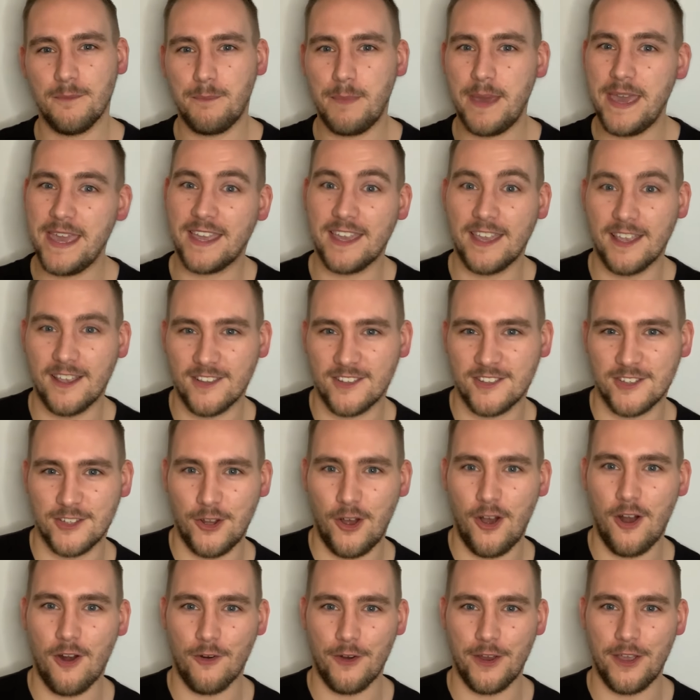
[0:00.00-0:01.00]
picking a
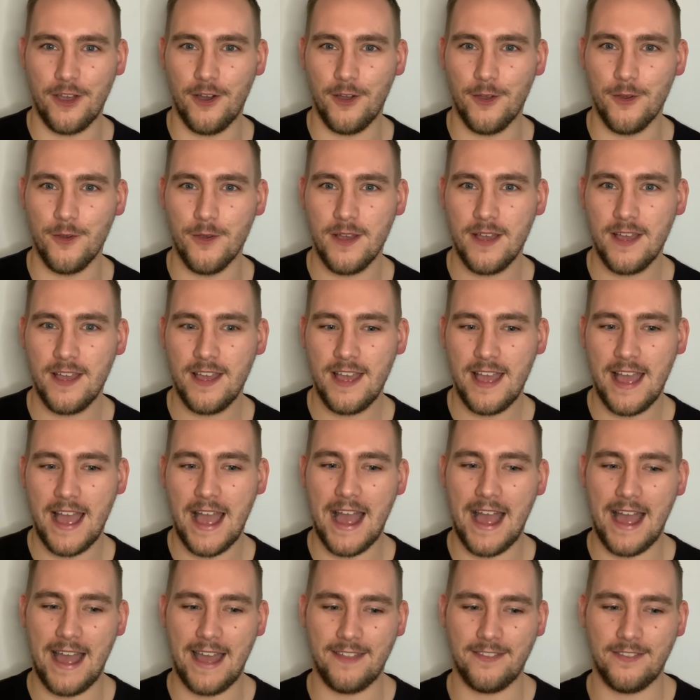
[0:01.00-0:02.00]
scenario
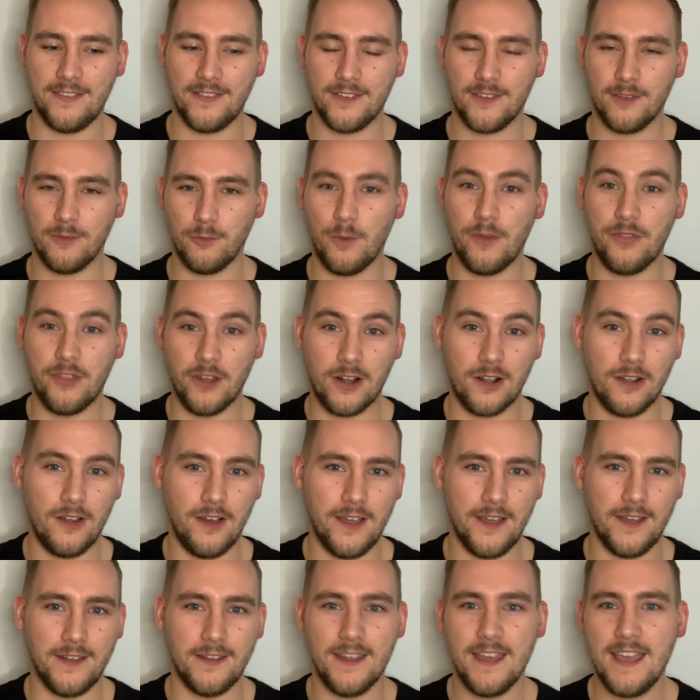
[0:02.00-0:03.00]
and with the
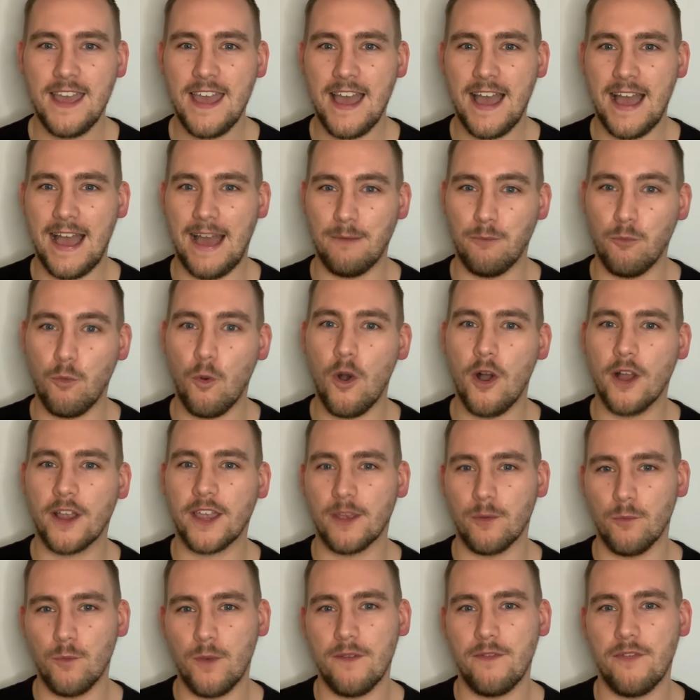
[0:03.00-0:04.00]
client and
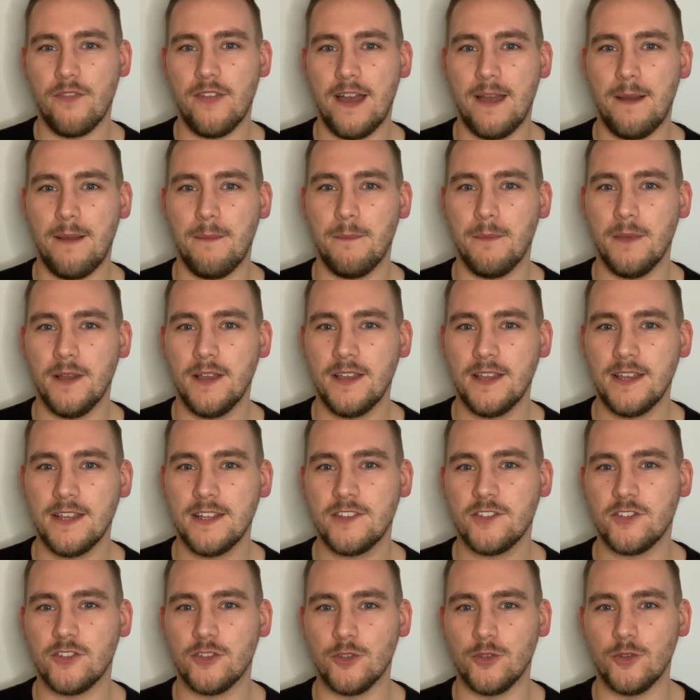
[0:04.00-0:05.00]
working with them
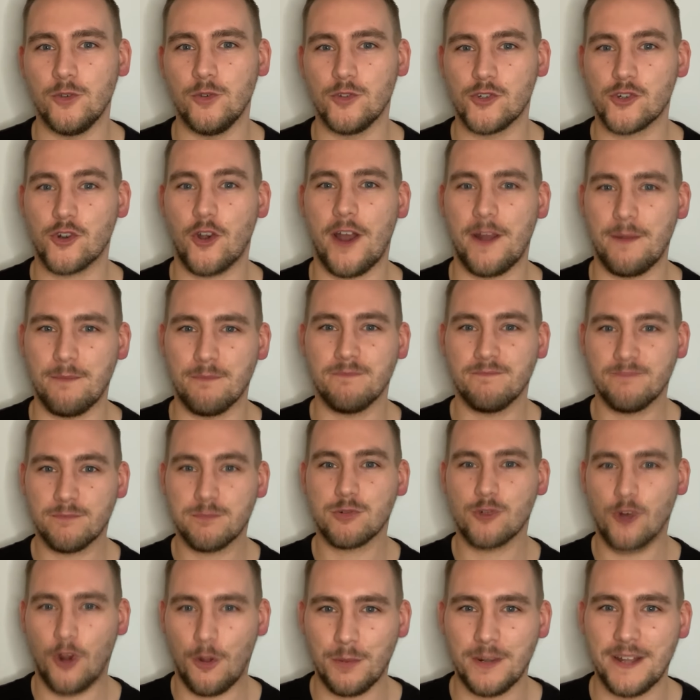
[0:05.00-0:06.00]
to try and
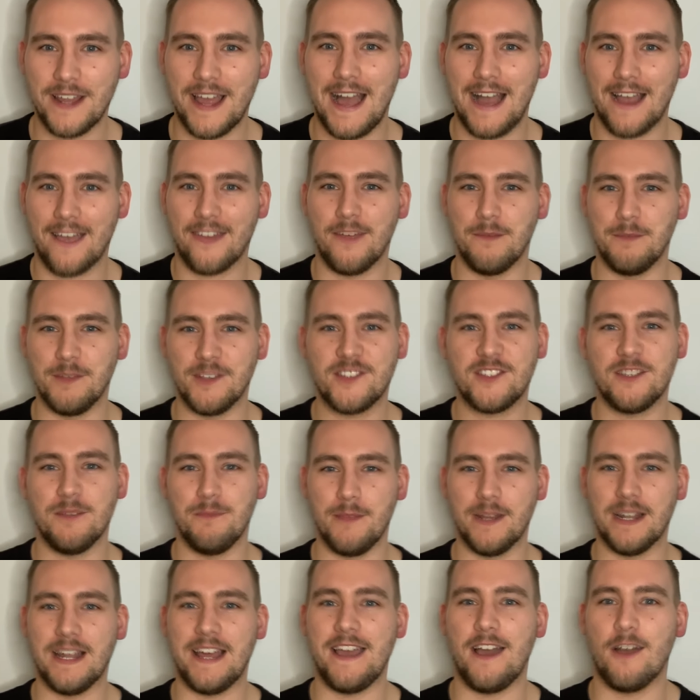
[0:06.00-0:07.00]
properly hack them and
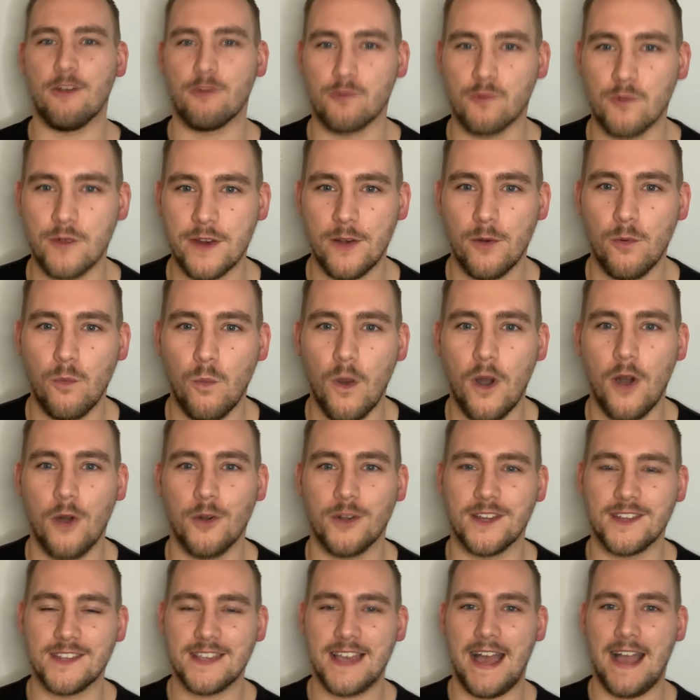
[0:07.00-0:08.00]
simulate a real
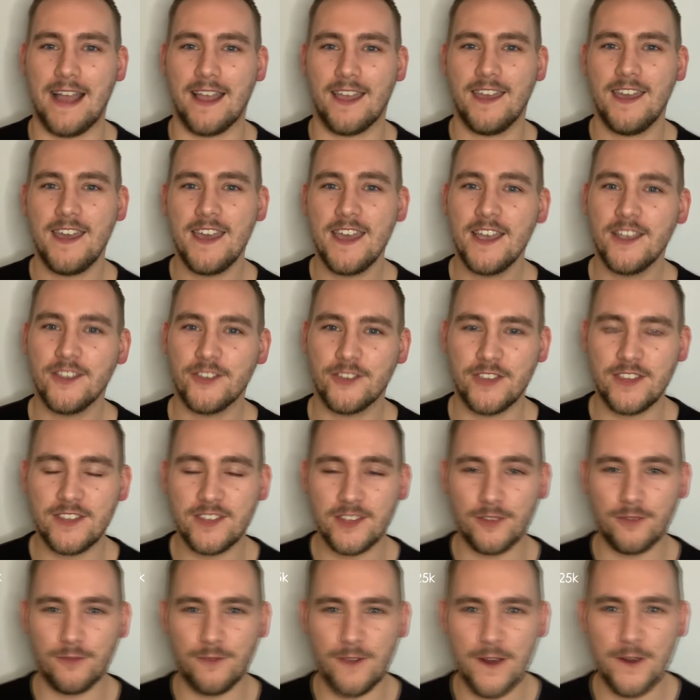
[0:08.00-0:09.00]
world attack. So
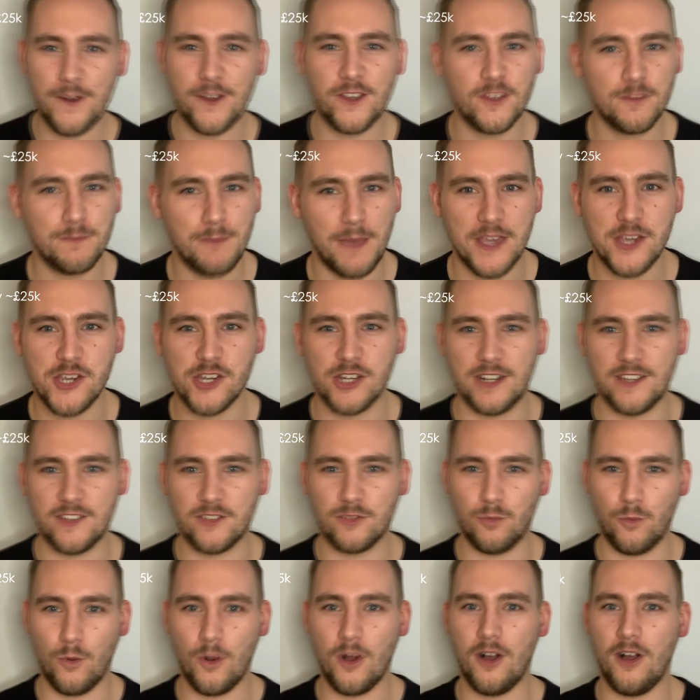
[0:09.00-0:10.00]
this is very
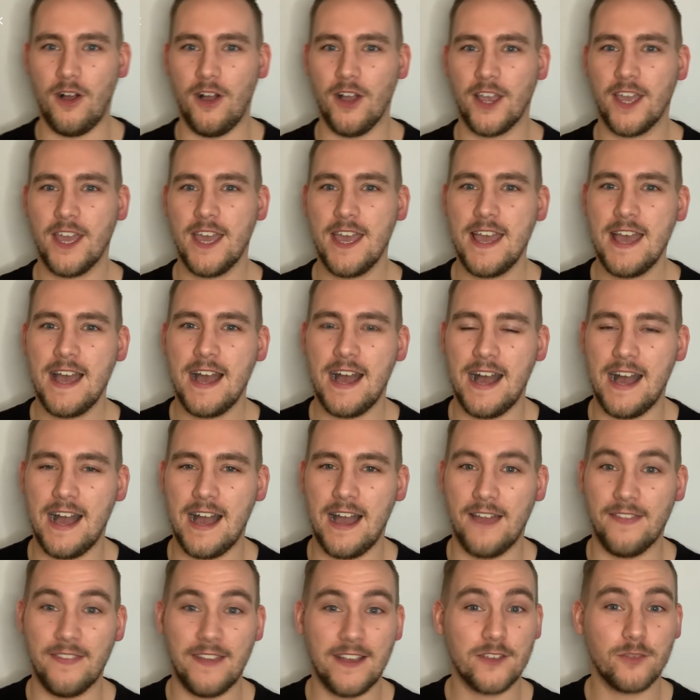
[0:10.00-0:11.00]
specialist work,
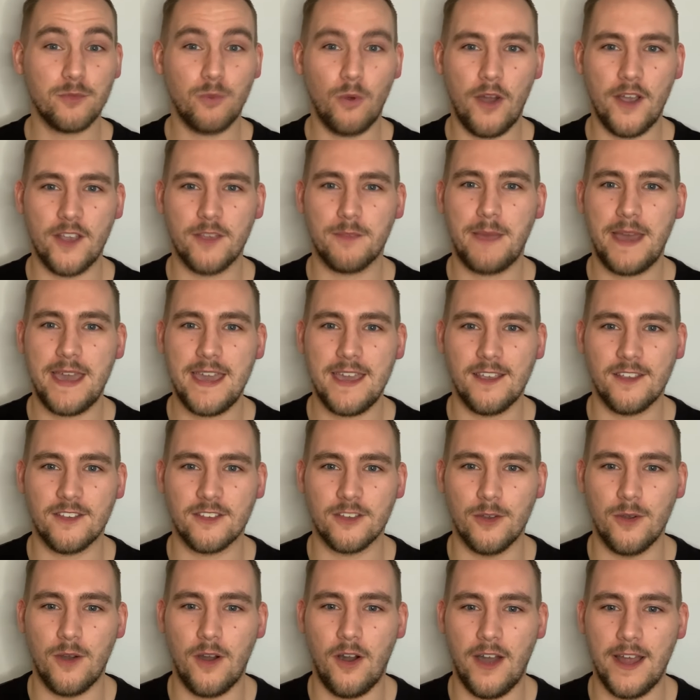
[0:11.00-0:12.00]
and that's why it's paying
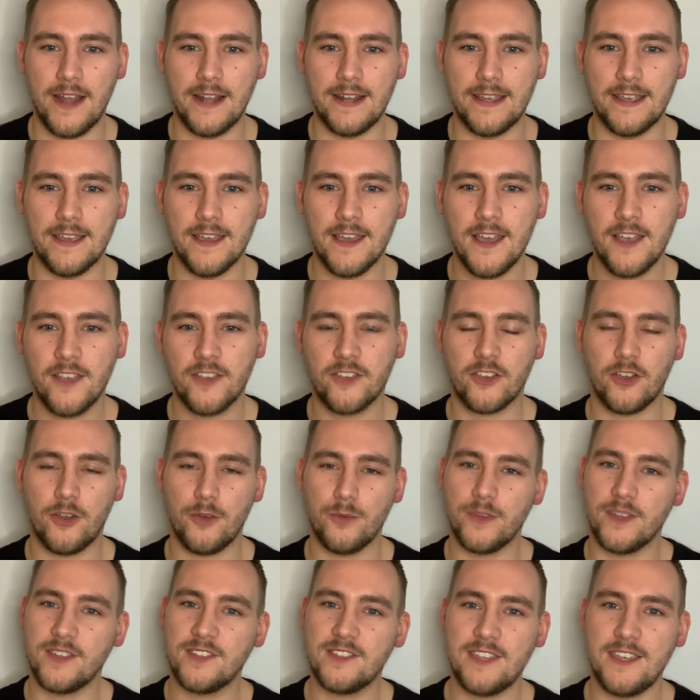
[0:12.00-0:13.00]
so highly.
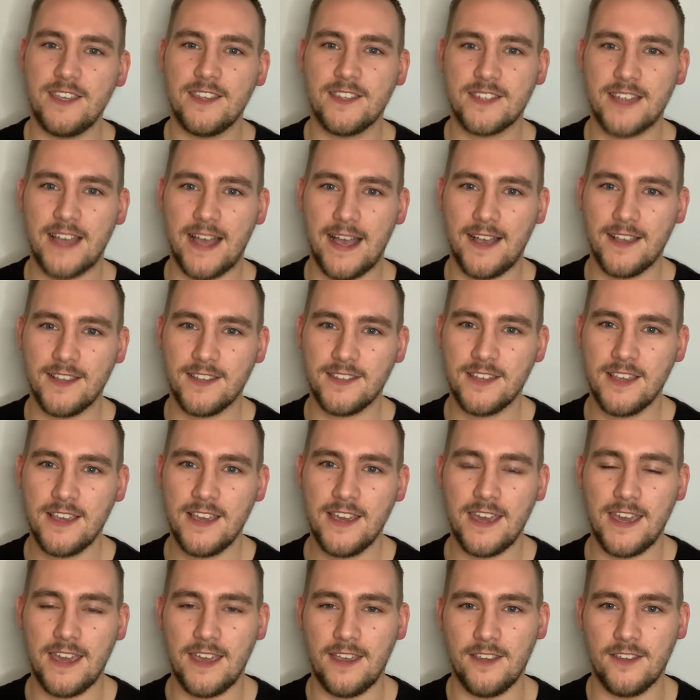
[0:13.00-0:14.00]
So the CSAS
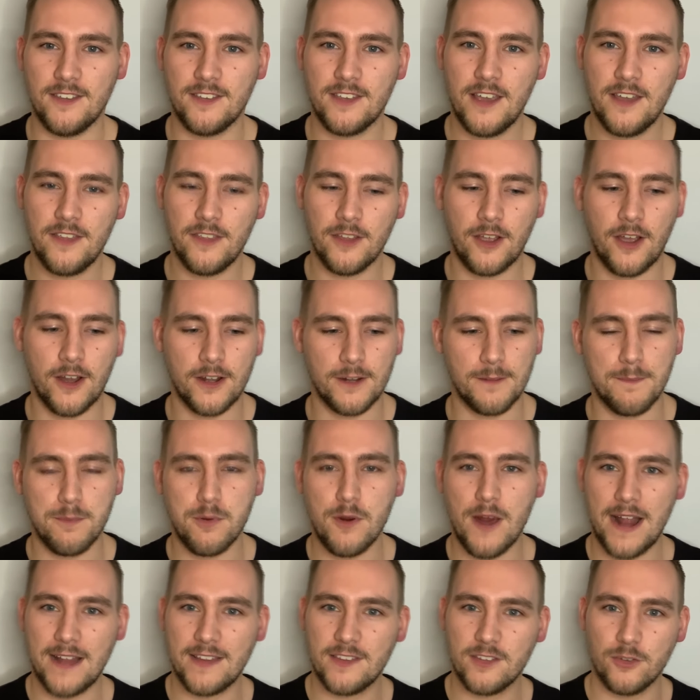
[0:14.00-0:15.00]
is the kind of
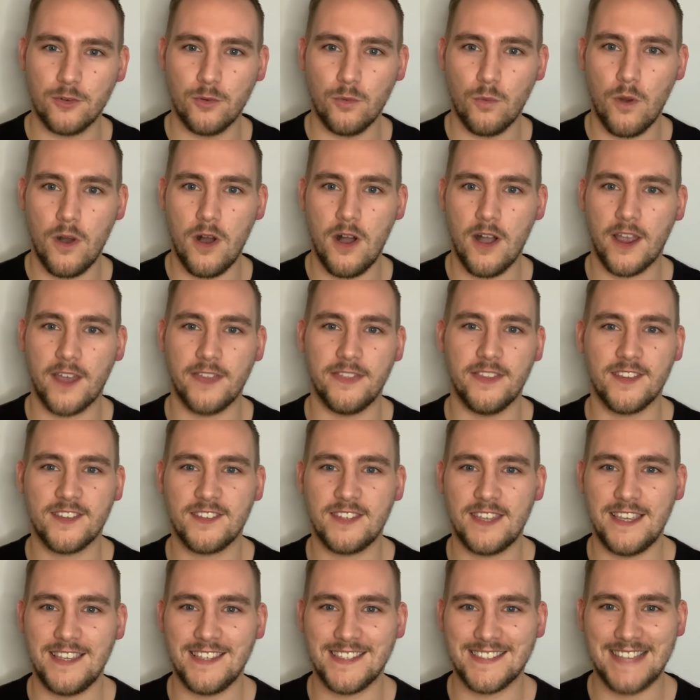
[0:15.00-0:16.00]
practical work, and the
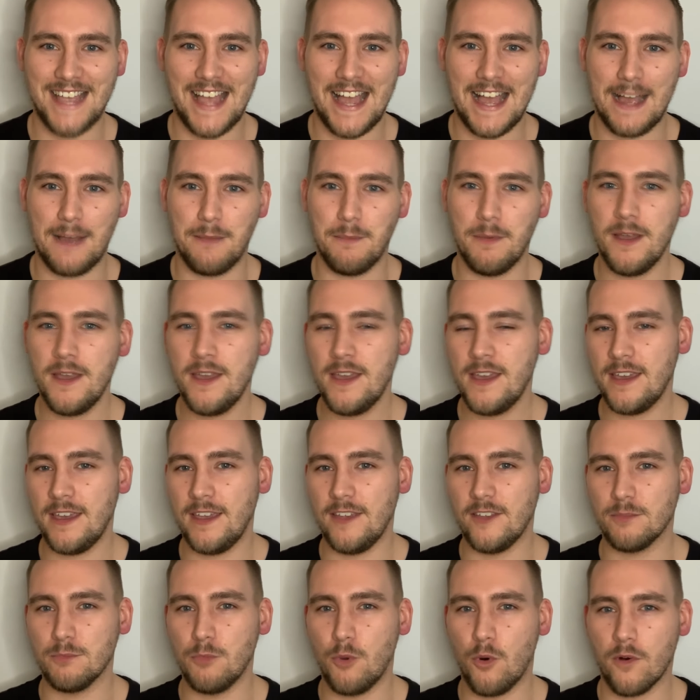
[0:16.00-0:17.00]
CSAM
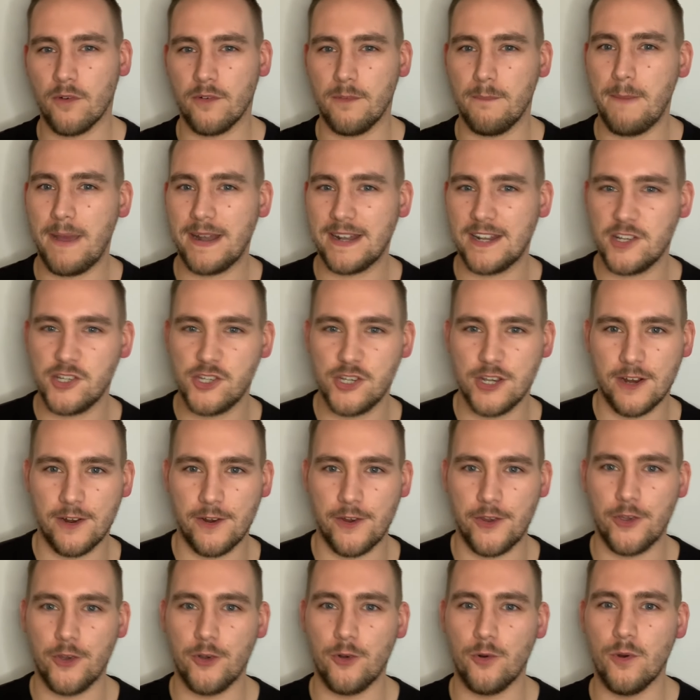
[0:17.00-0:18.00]
is more of a
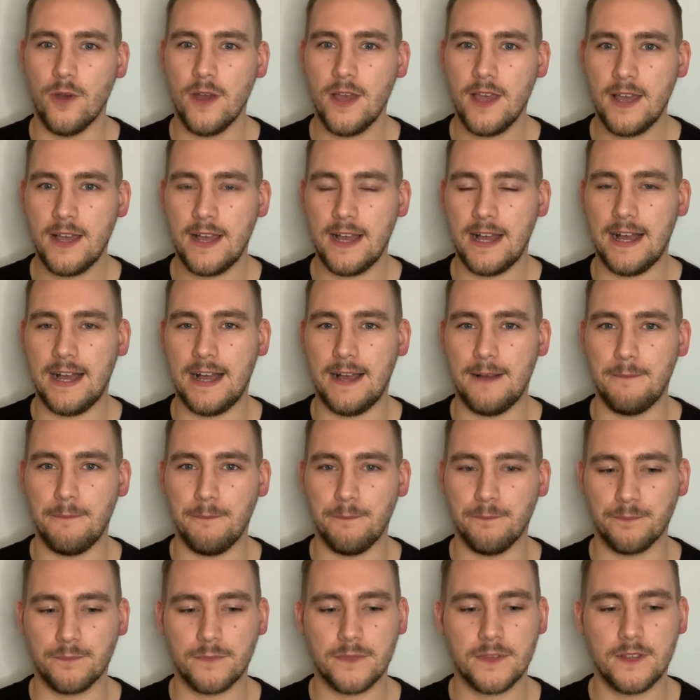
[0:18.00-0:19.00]
managerial
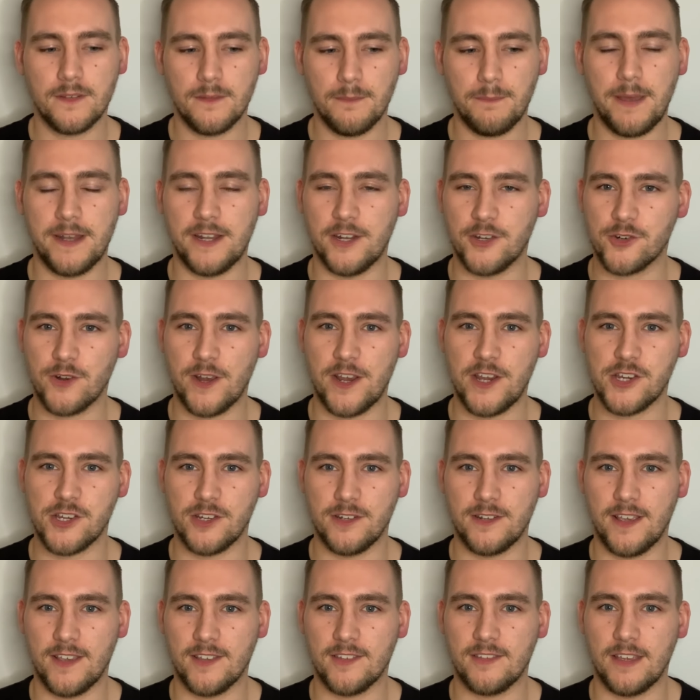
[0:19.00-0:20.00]

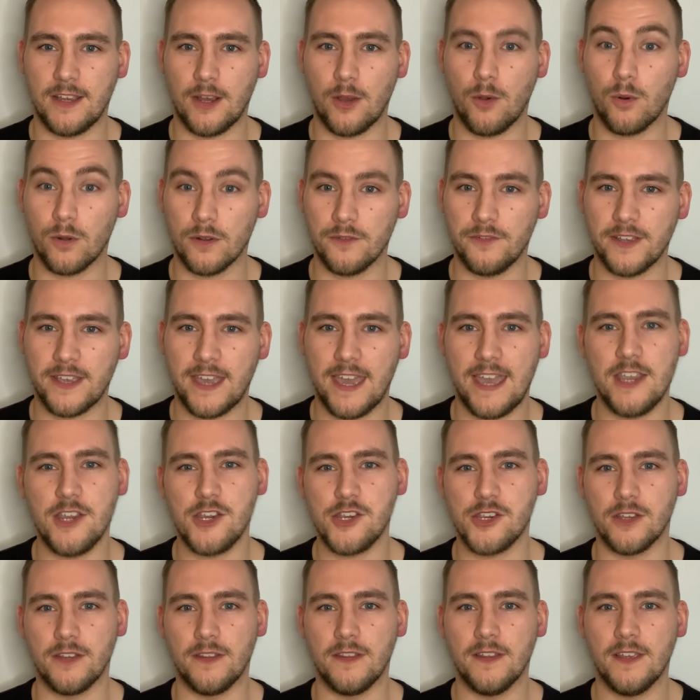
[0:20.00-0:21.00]
penetration testing
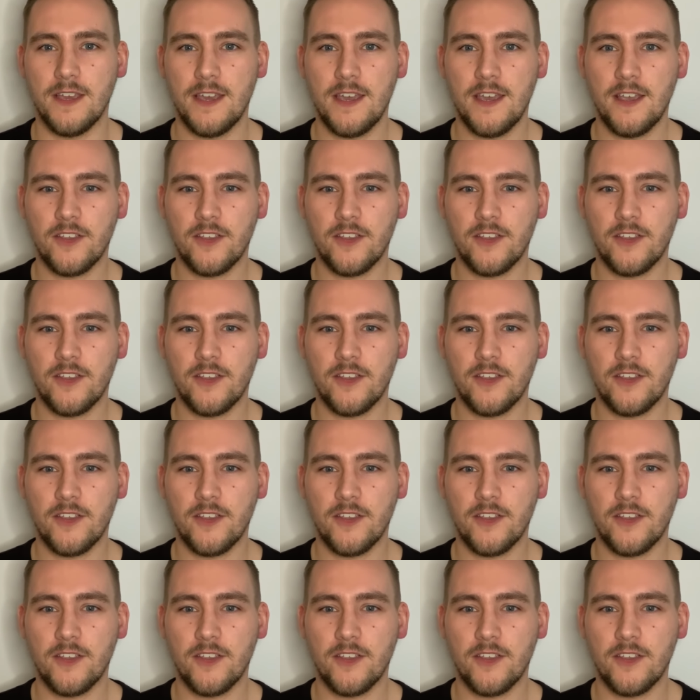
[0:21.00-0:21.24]
qualification.